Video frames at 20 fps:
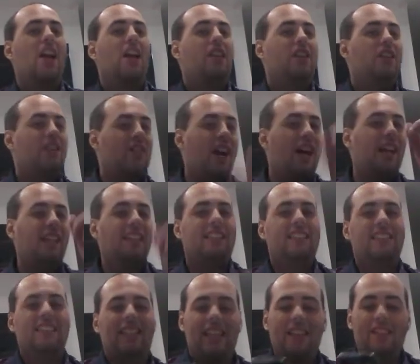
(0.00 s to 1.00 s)
You
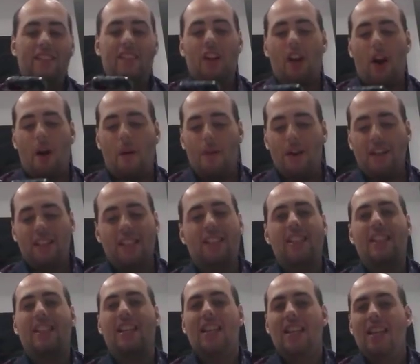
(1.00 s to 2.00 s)
guys leave in the
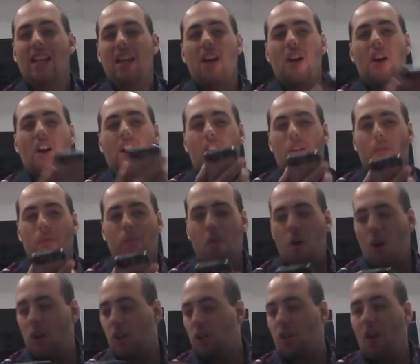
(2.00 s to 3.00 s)
comments
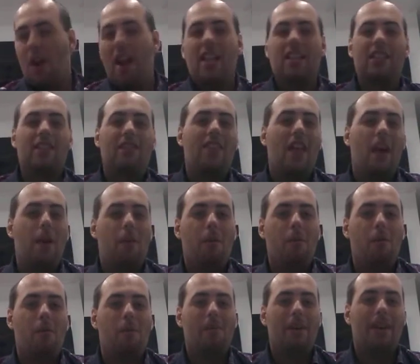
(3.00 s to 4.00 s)
what your answer for that one
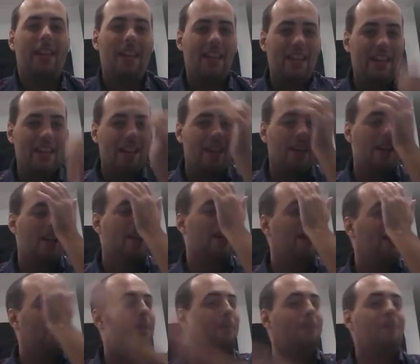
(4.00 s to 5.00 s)
will be.
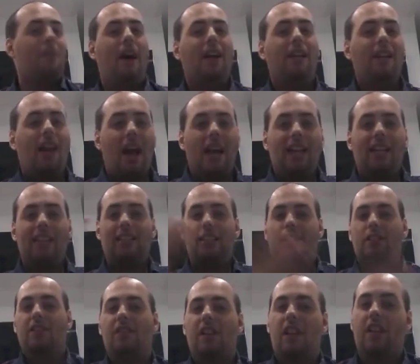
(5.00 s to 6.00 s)
But I guess
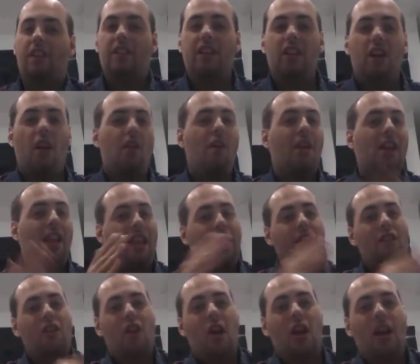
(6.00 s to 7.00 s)
that's for another video.
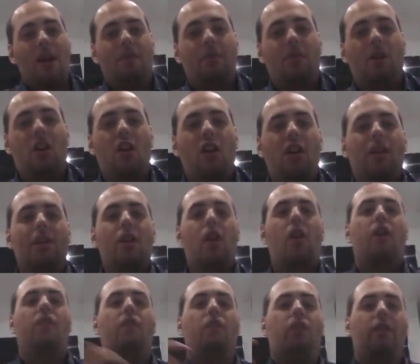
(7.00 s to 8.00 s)
Leave a comment down below. Let me
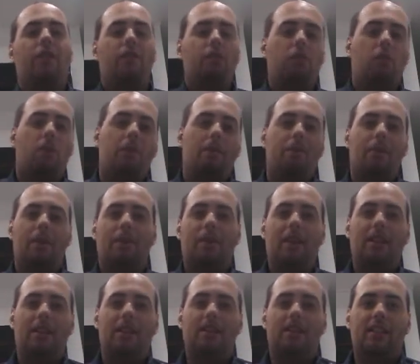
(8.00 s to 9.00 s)
know if you want me to
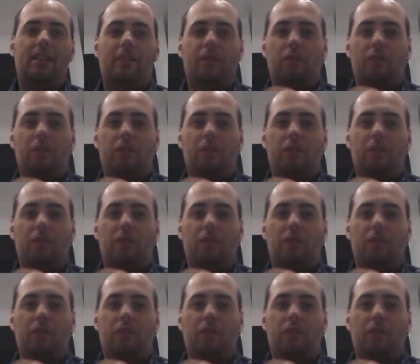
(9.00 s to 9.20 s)
play, if you